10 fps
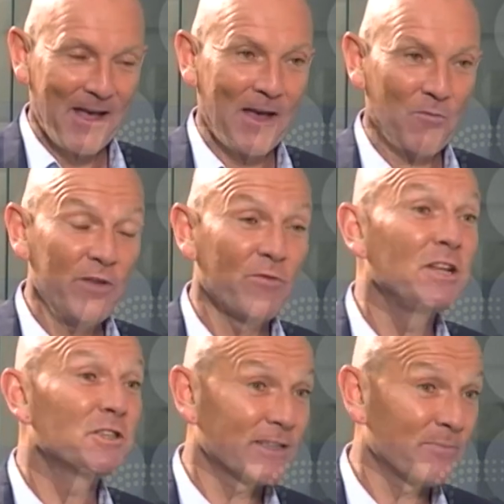uh, we've
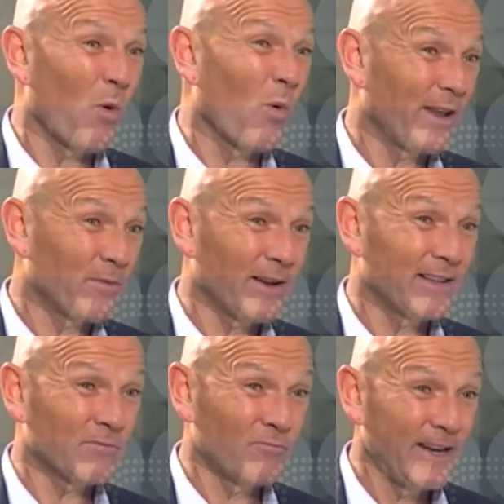reached this point when
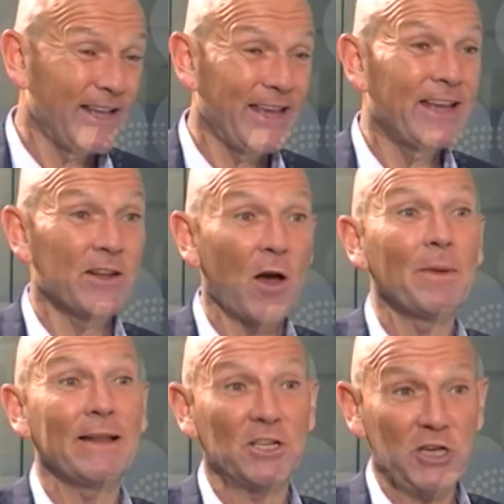it's really
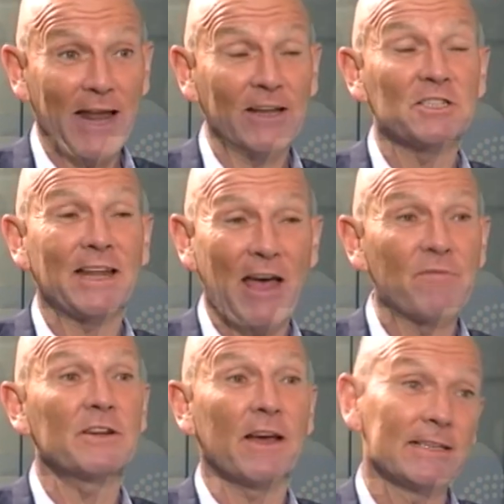economically challenged, and
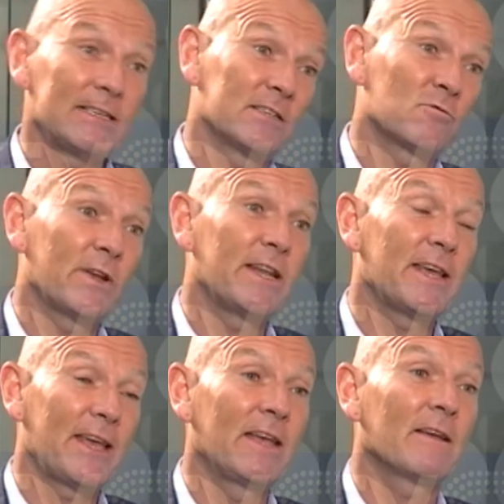advertising is really
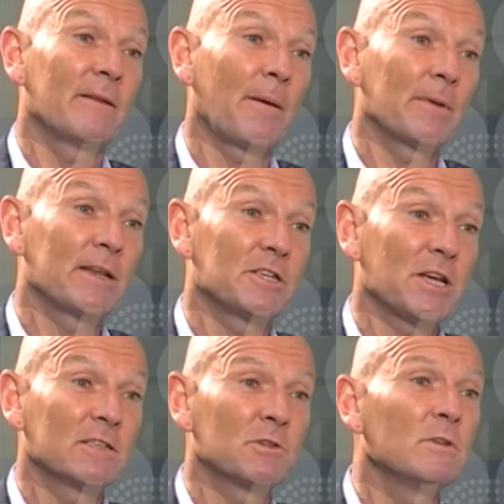economically
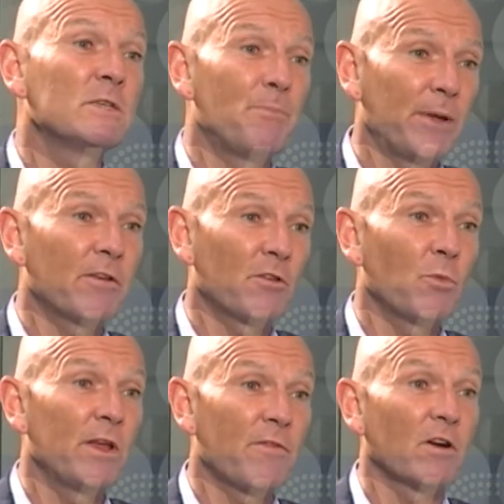challenged. So it's
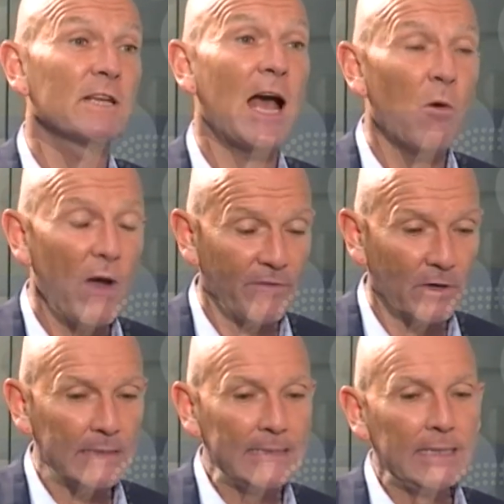bittersweet for us.
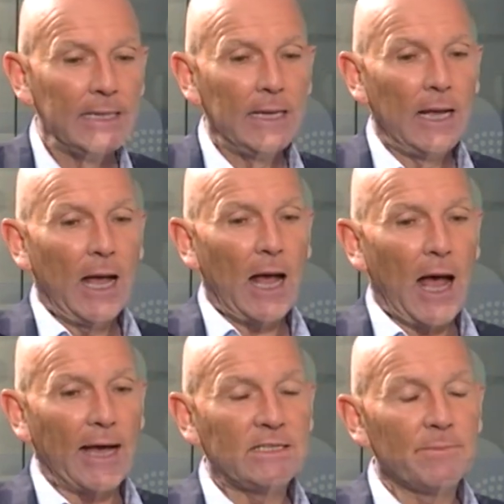However,
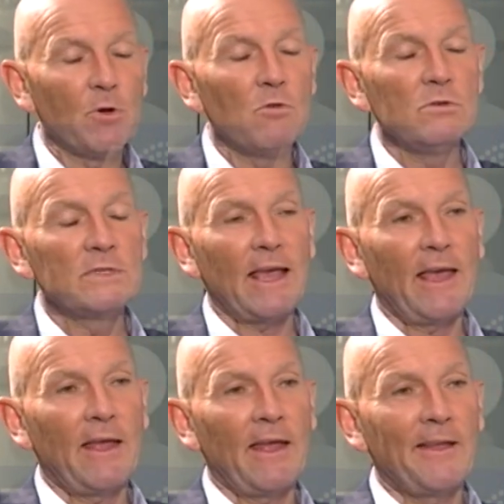I suppose
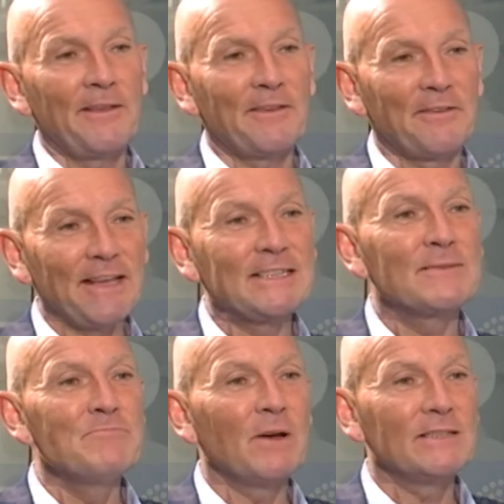
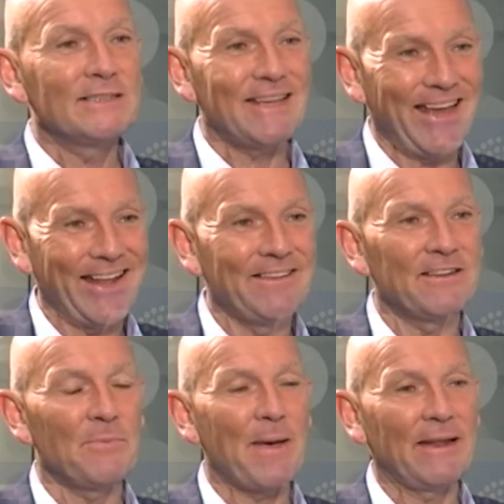six months into
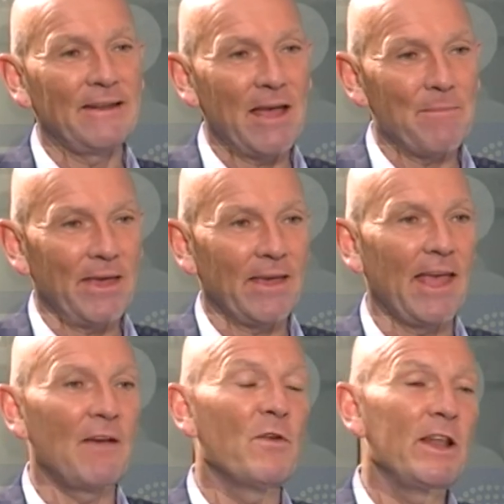the pandemic,
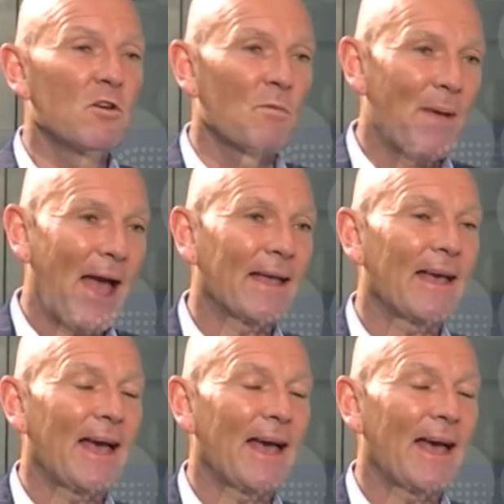if we look back